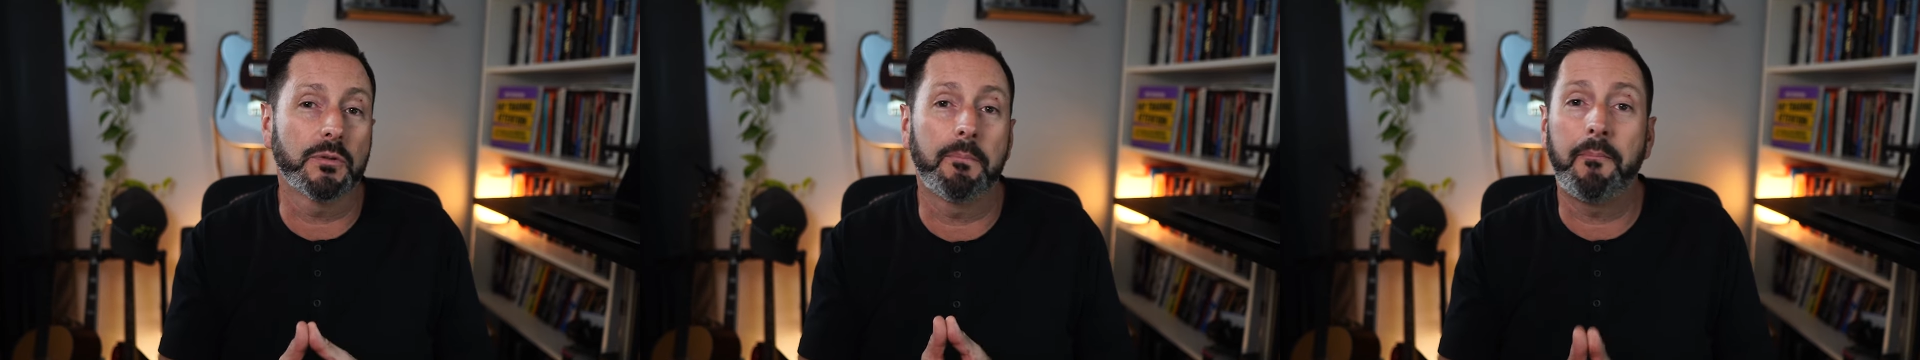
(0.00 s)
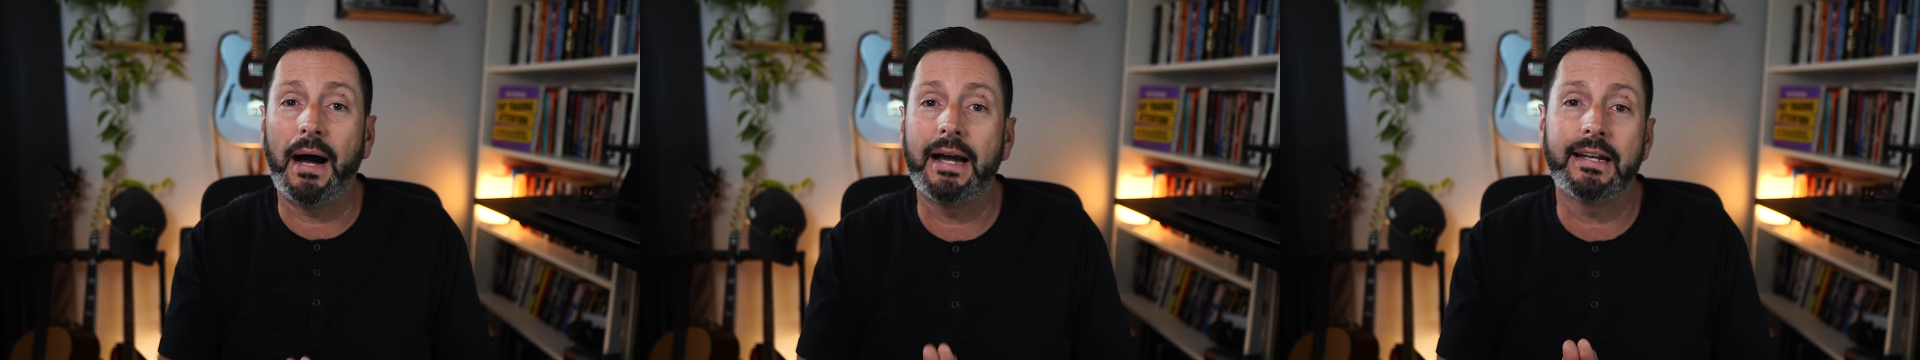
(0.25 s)

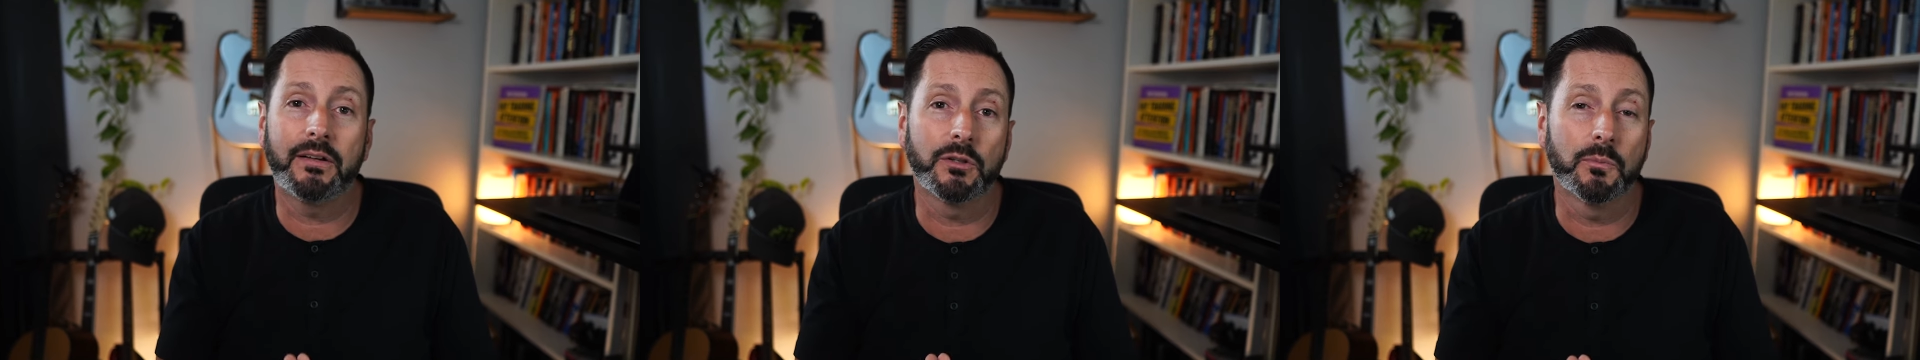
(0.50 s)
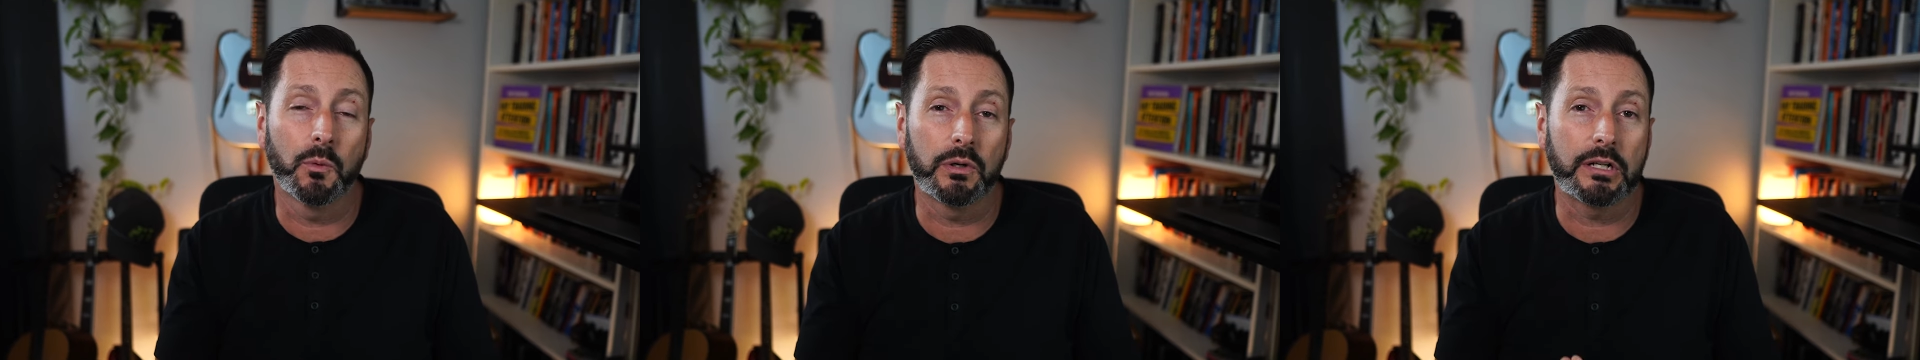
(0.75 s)
buy down their
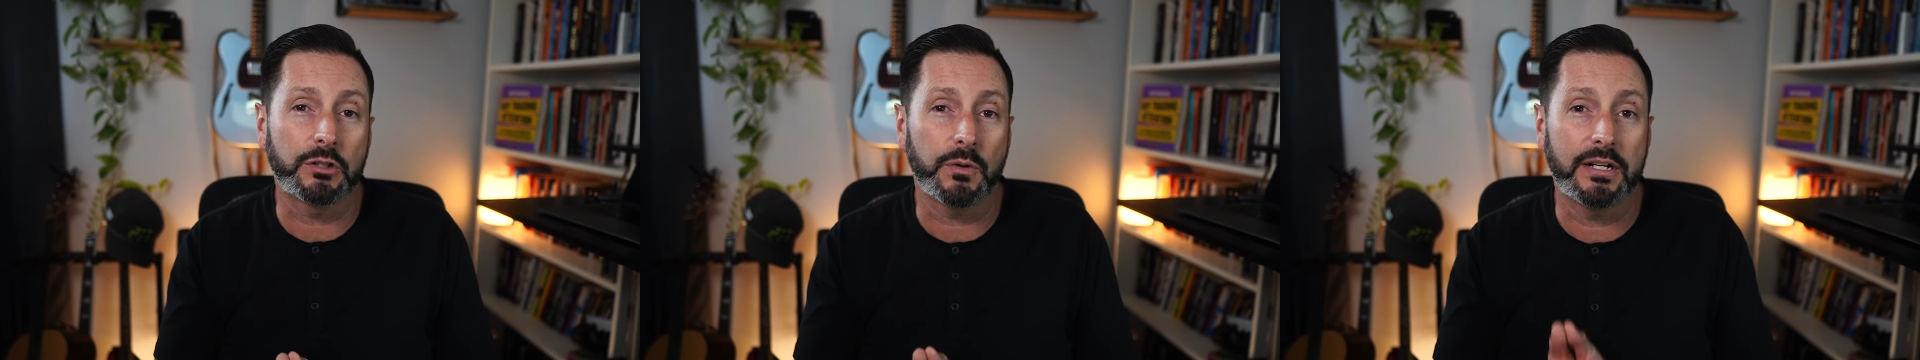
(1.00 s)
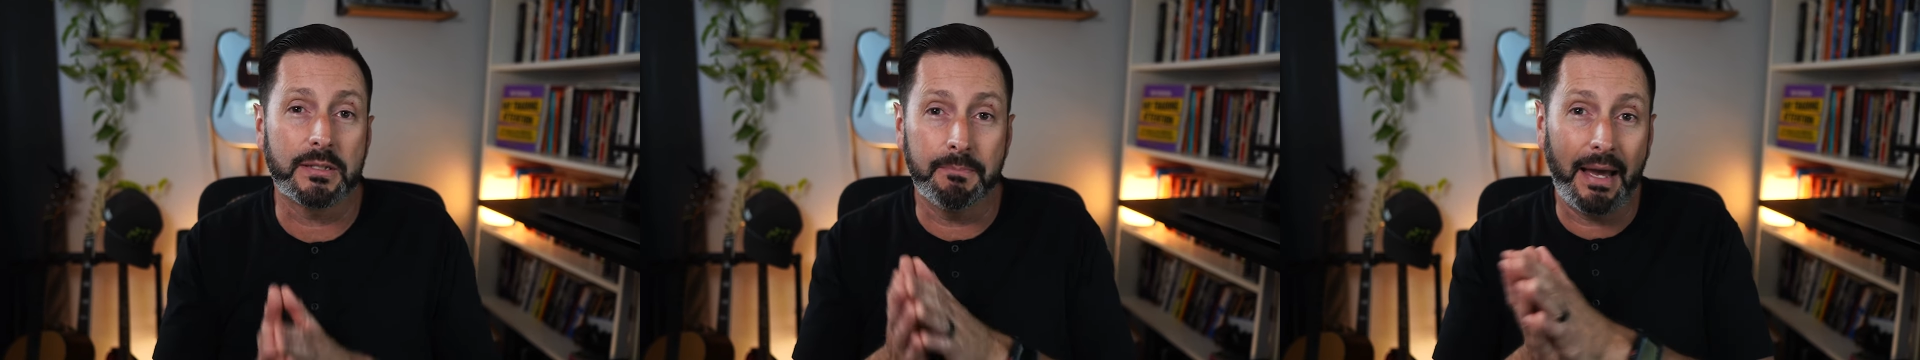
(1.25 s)
mortgage
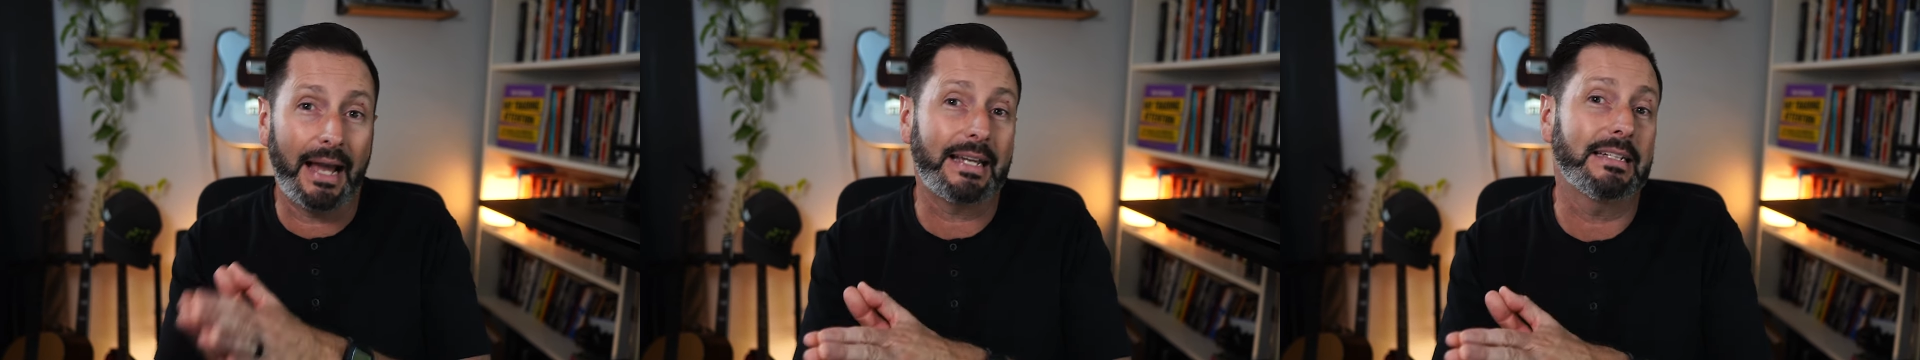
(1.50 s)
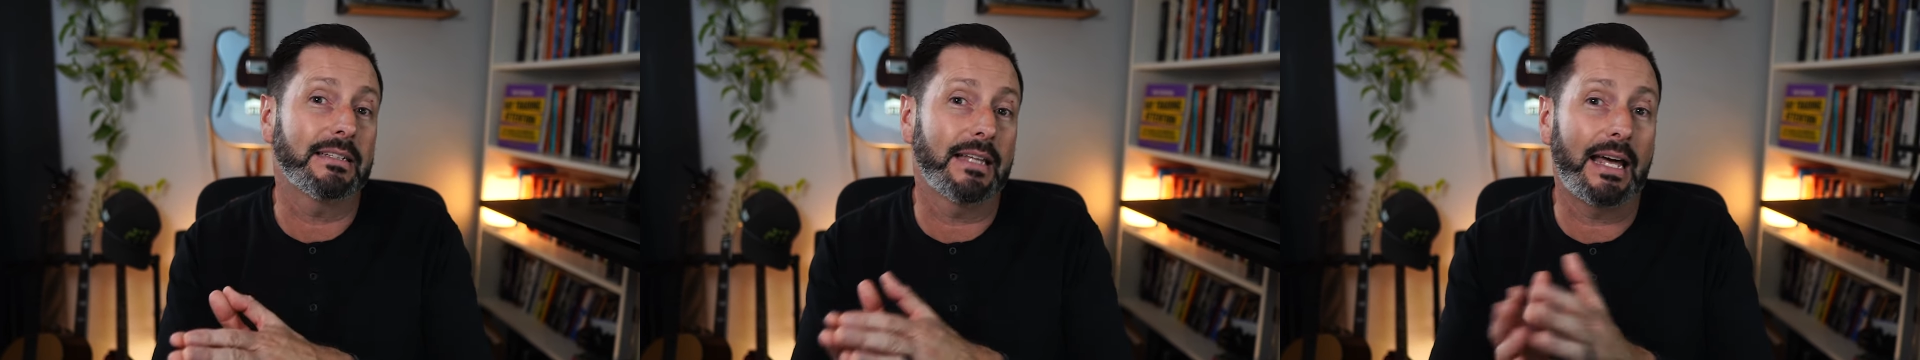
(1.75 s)
rates back
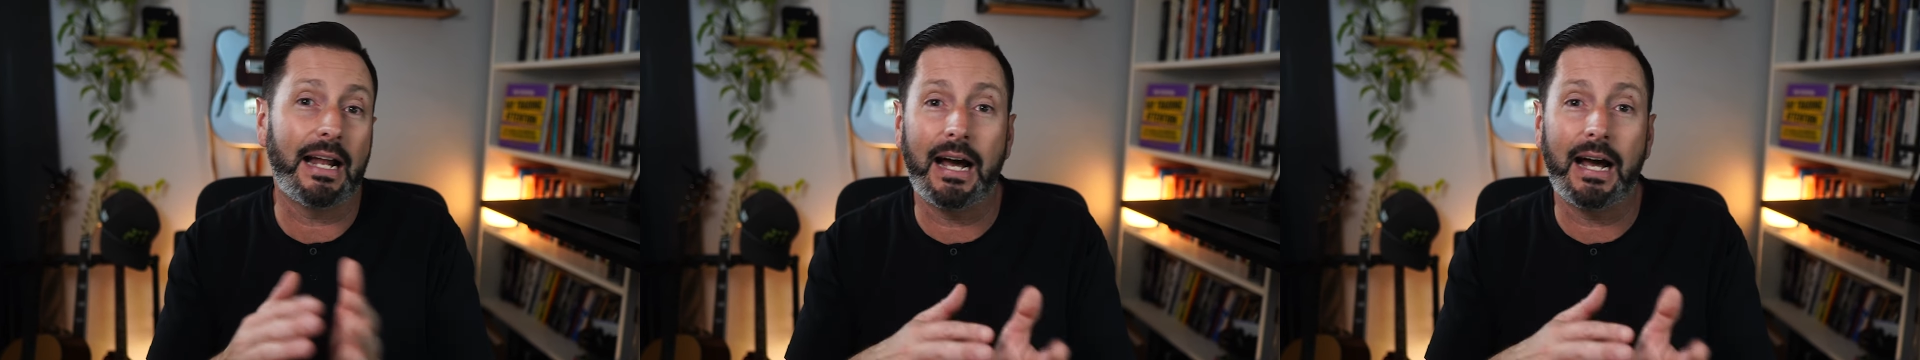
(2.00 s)
into that